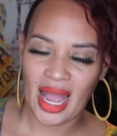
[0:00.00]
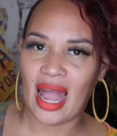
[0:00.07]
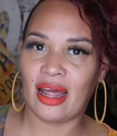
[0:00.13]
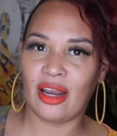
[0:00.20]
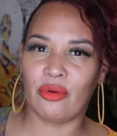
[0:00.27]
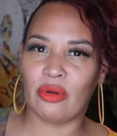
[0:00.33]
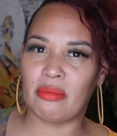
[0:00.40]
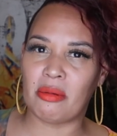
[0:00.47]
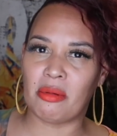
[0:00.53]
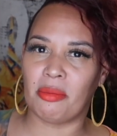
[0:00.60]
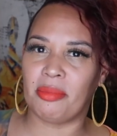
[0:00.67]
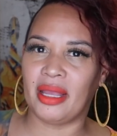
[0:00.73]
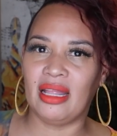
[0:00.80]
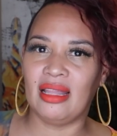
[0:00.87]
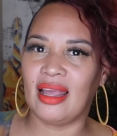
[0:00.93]
I don't remember
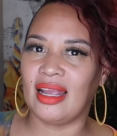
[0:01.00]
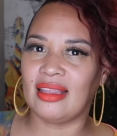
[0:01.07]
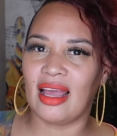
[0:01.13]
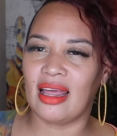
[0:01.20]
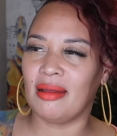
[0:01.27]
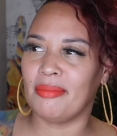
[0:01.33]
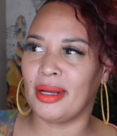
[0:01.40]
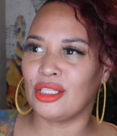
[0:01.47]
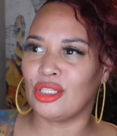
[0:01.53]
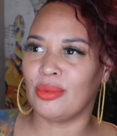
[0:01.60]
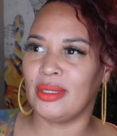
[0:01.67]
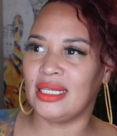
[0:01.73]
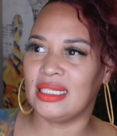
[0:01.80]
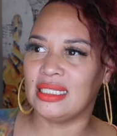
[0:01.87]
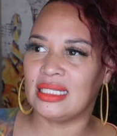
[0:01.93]
being like that in my
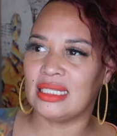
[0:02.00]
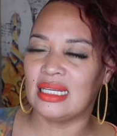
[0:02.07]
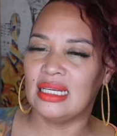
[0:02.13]
20s,